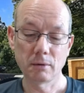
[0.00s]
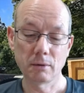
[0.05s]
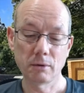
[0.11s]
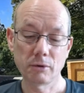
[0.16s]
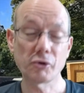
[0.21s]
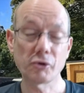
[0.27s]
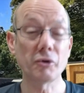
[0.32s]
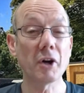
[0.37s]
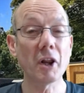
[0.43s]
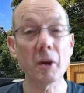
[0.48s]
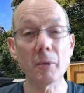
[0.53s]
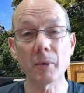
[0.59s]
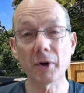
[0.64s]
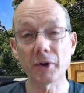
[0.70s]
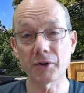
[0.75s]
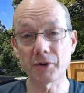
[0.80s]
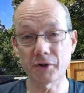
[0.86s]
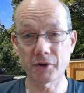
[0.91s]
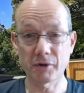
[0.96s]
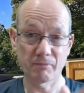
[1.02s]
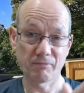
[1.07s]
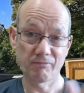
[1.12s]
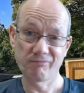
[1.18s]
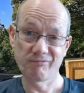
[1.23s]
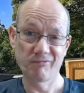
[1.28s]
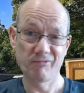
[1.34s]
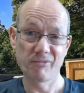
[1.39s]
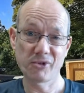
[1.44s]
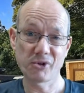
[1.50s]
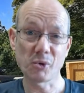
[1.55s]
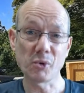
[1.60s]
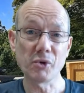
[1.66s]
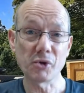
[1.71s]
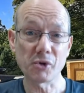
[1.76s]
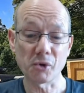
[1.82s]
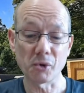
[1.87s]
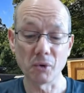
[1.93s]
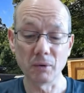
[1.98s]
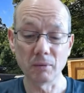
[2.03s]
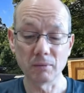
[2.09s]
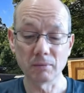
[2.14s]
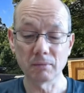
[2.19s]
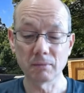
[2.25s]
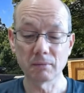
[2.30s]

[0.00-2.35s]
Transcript: So in other words, so-and-so